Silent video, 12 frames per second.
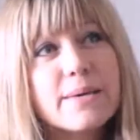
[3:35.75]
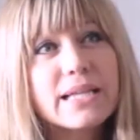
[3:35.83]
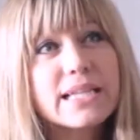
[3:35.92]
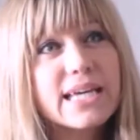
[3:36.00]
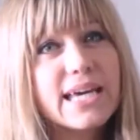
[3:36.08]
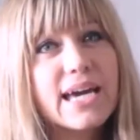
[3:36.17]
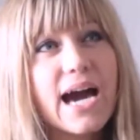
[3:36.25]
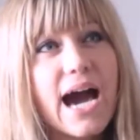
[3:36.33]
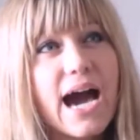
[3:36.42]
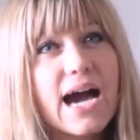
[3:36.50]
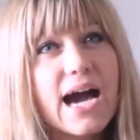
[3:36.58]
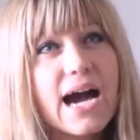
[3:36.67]
Typically,
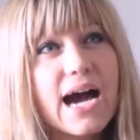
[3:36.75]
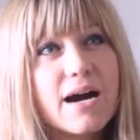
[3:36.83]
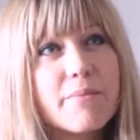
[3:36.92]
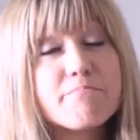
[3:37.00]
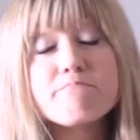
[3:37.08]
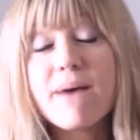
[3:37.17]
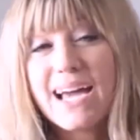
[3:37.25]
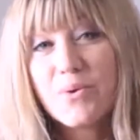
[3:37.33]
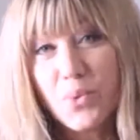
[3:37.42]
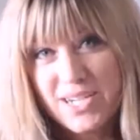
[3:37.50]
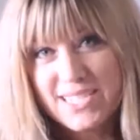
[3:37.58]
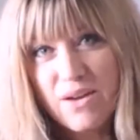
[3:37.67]
my
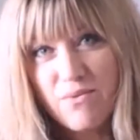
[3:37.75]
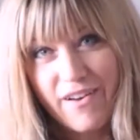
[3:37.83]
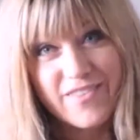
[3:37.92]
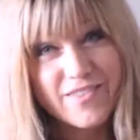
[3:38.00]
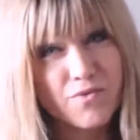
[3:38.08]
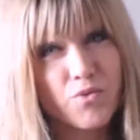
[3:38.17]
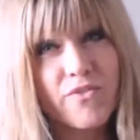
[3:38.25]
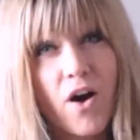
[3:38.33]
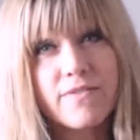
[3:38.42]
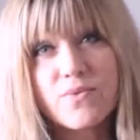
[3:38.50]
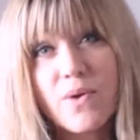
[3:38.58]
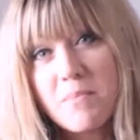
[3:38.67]
workday
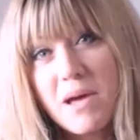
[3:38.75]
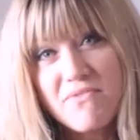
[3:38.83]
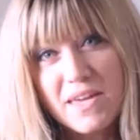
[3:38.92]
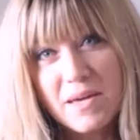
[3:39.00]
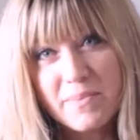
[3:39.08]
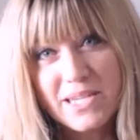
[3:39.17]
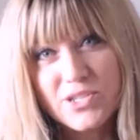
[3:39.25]
revolves around my family.